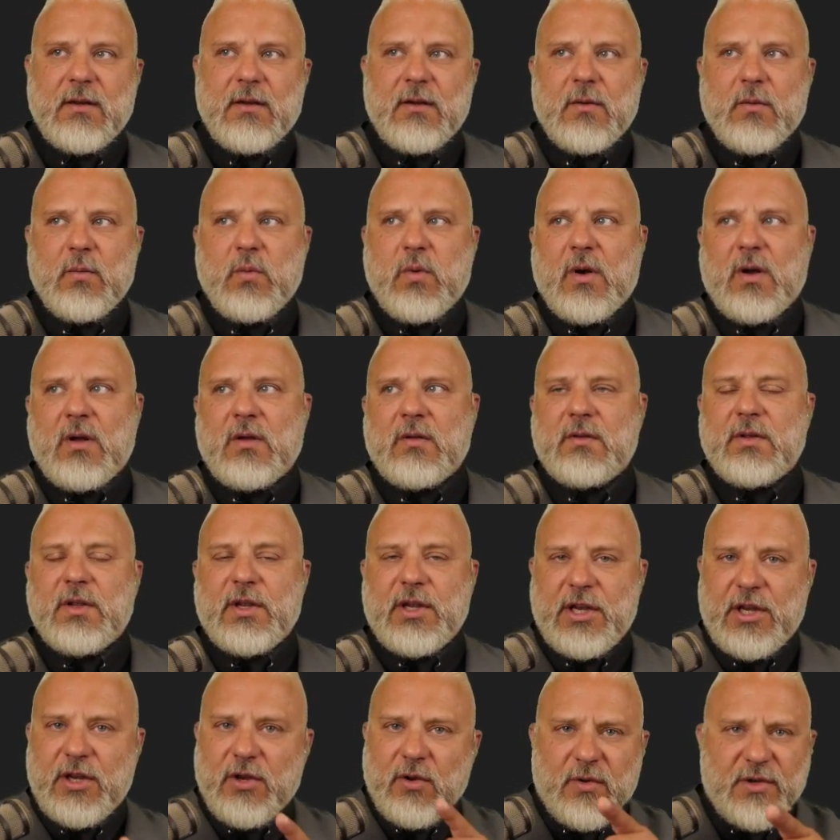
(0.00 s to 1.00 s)
Well,
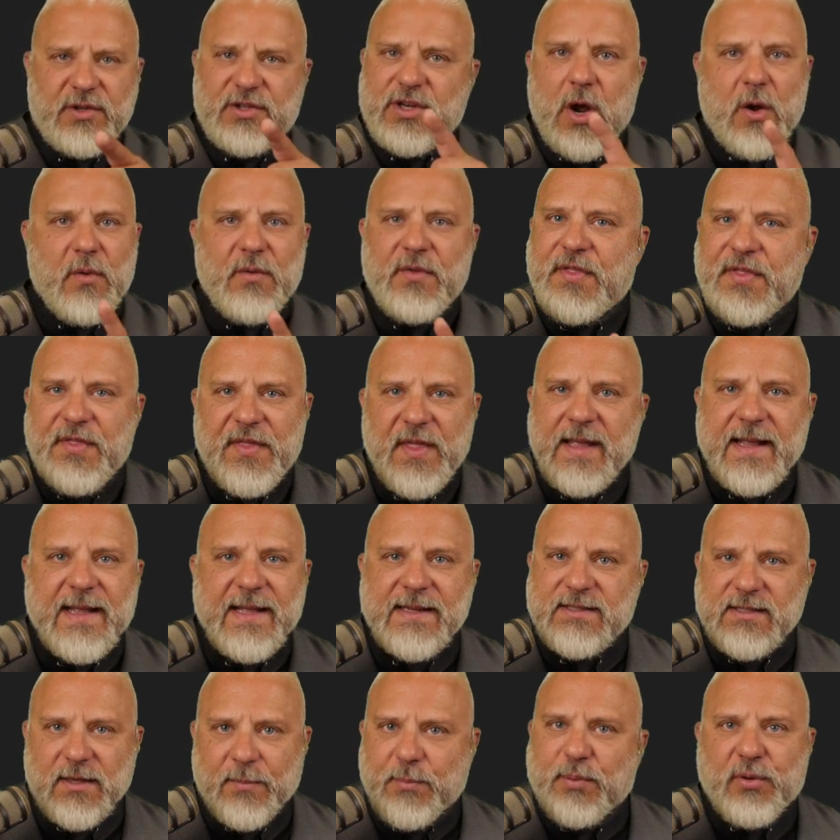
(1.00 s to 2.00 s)
you don't think
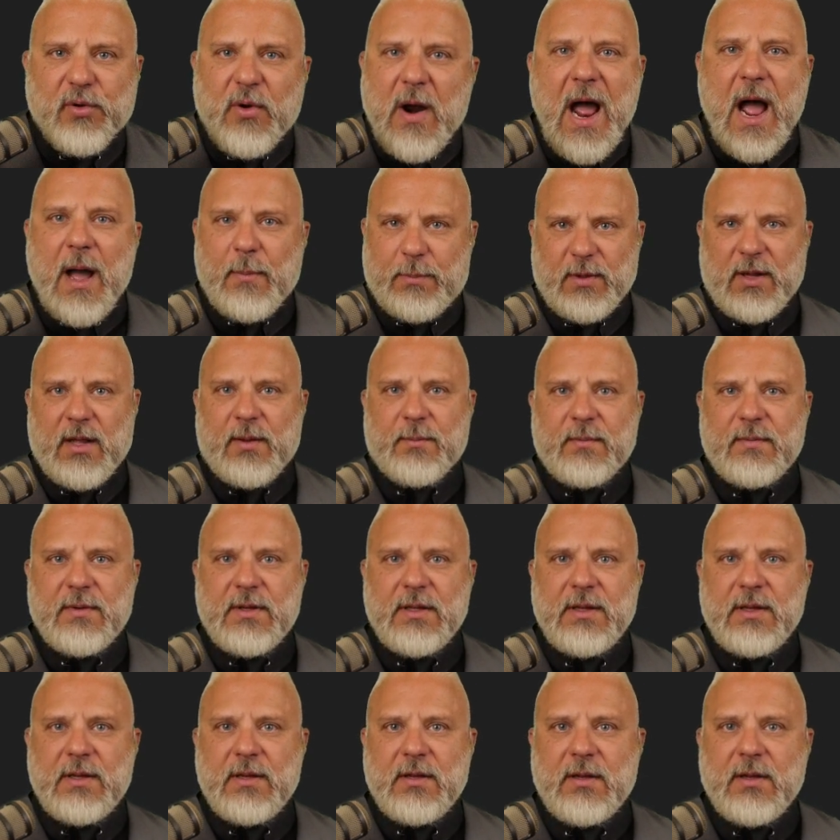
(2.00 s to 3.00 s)
it's a problem.
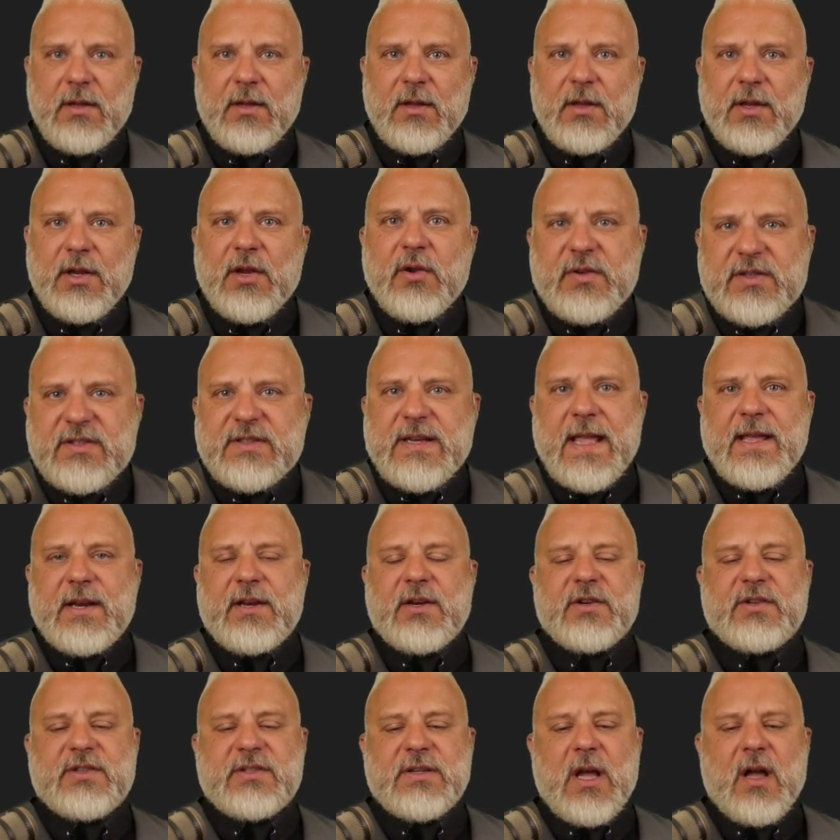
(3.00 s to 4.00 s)
You say to
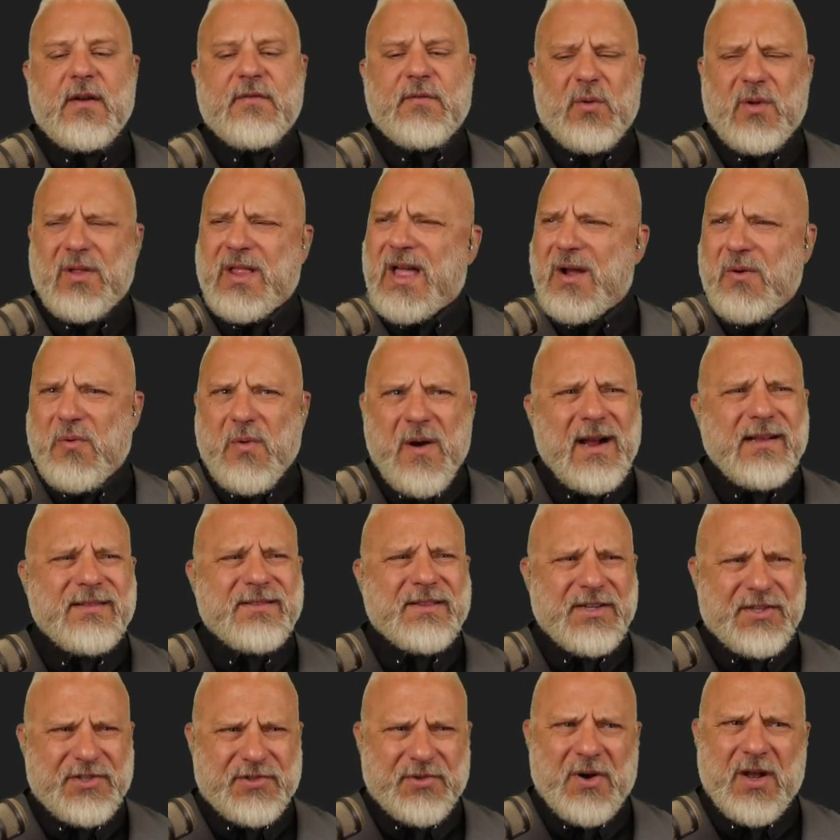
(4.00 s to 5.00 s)
yourself, well, I want
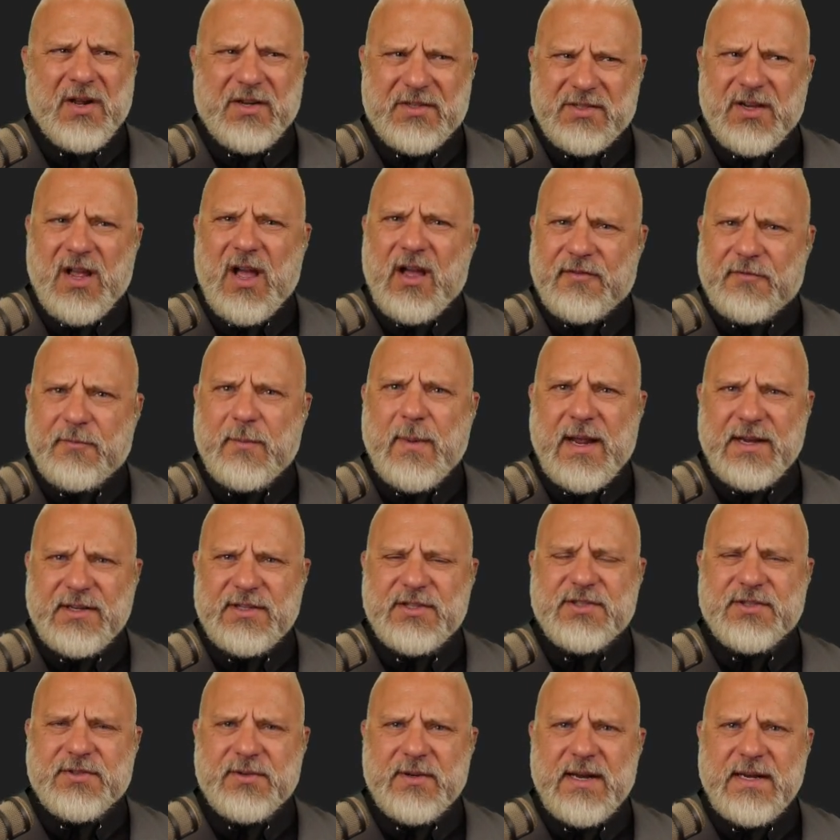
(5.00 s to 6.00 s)
the drugs off my
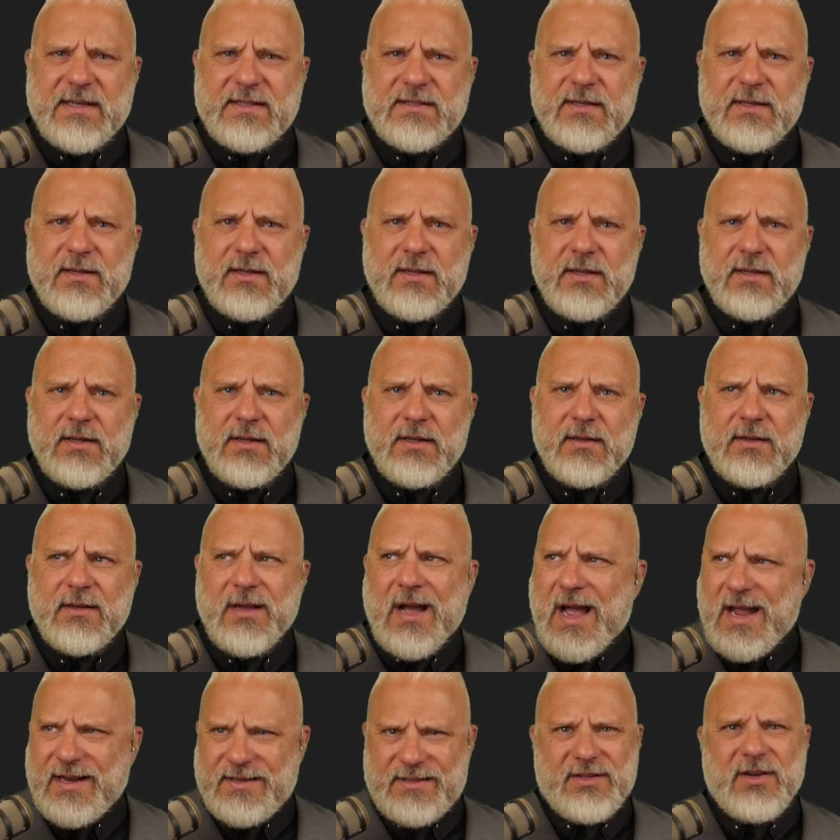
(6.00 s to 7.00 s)
street.
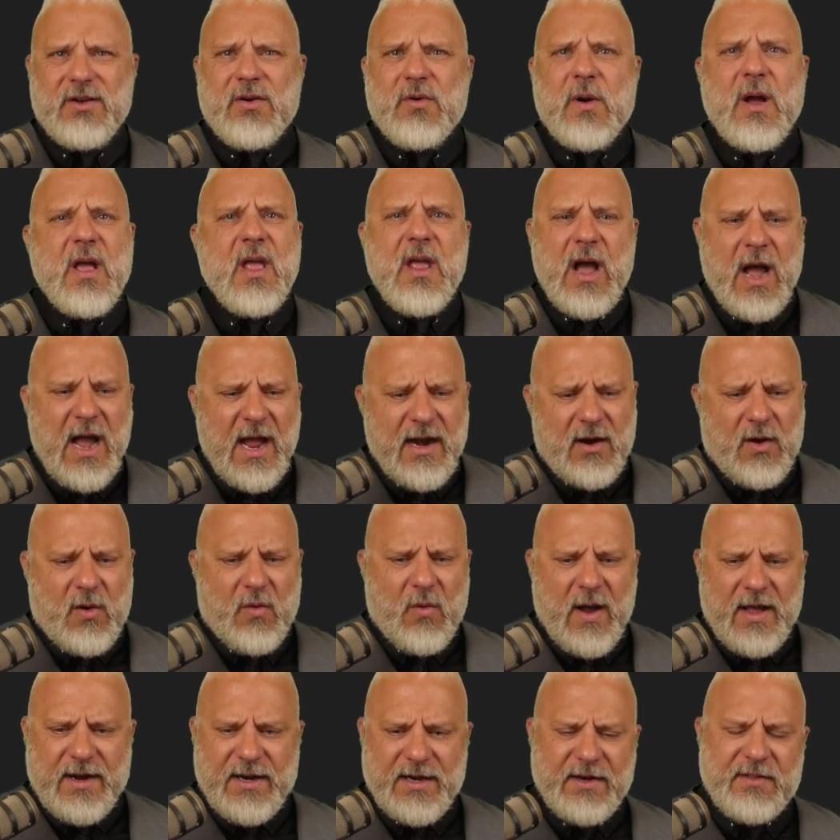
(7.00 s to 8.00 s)
I do. I don't
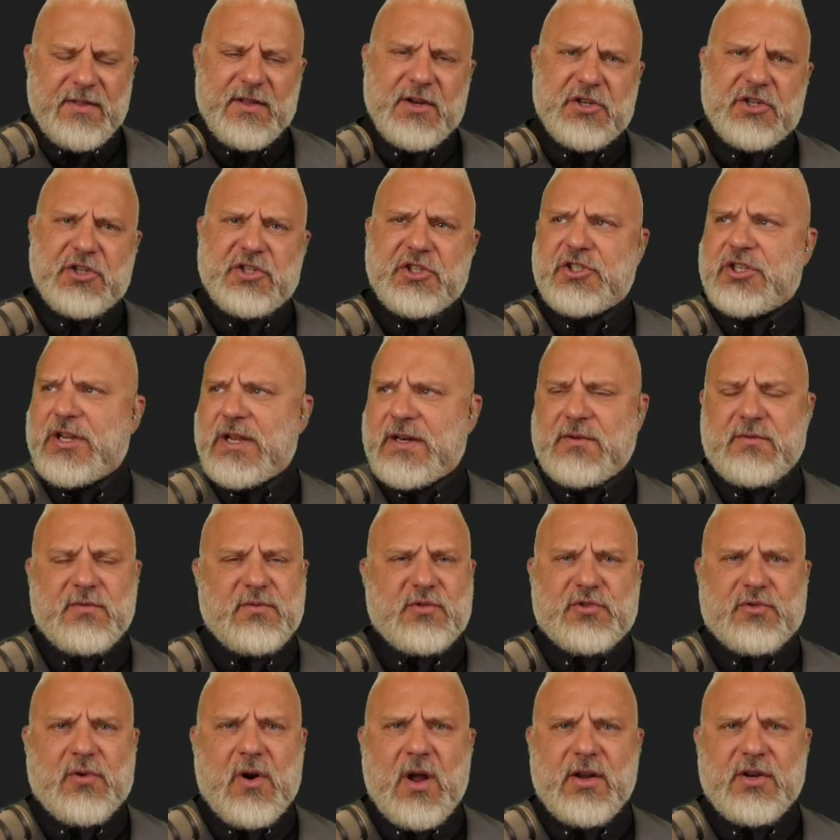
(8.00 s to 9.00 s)
want any of this
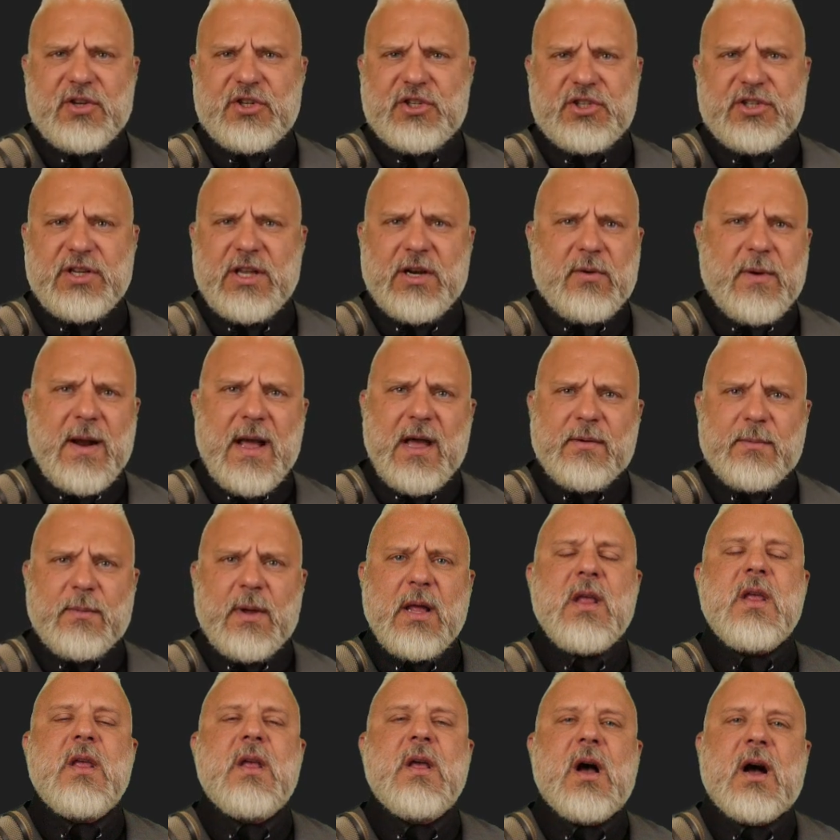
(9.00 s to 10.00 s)
drug shit around
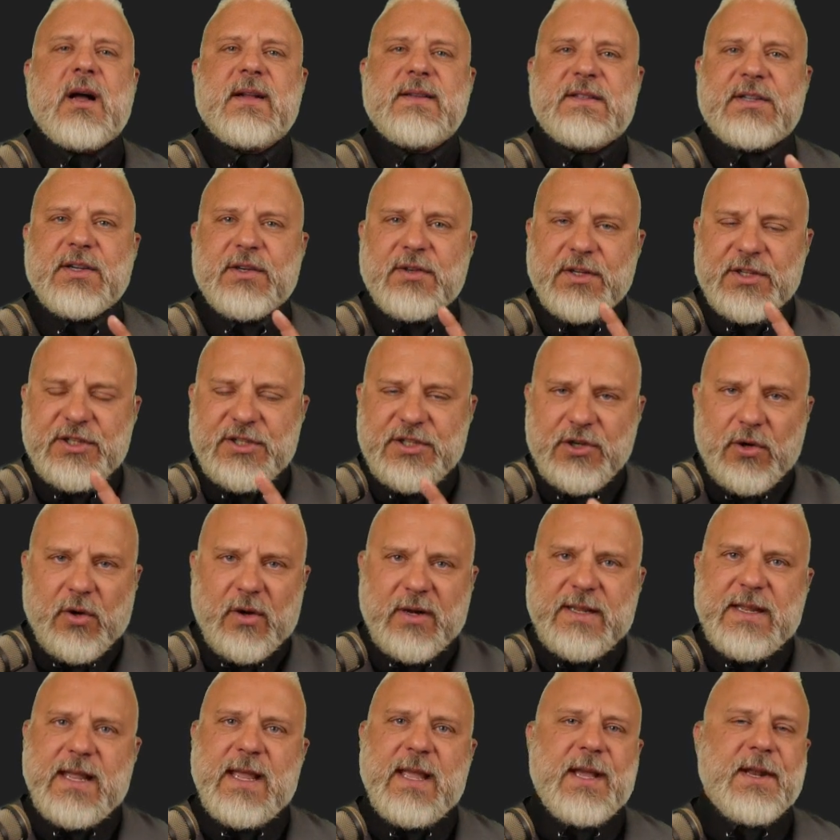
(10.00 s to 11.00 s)
until it's your
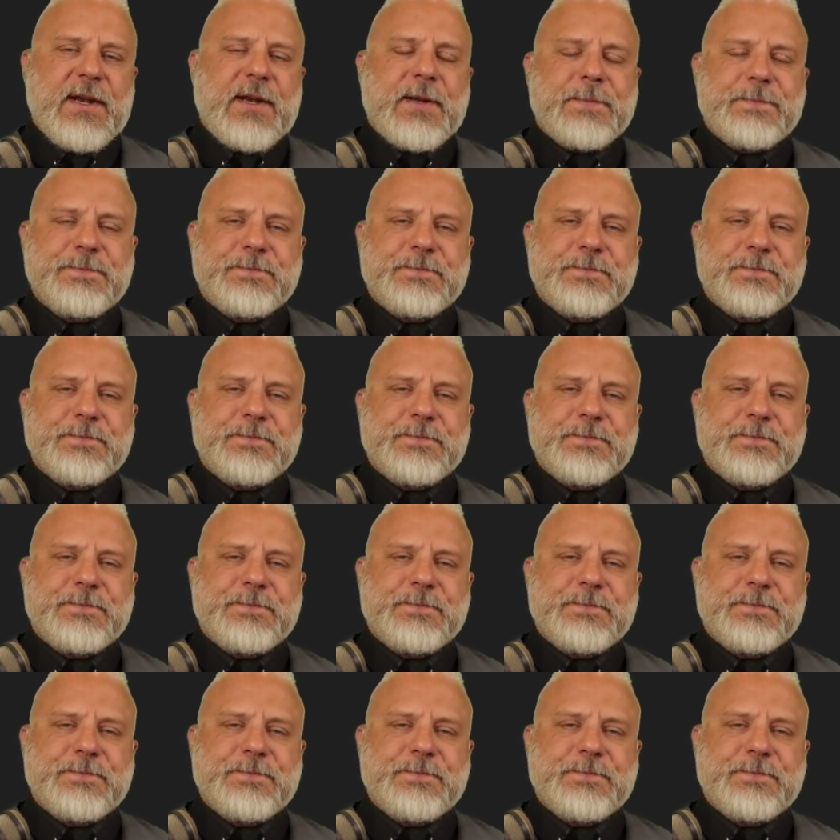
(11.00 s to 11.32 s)
kid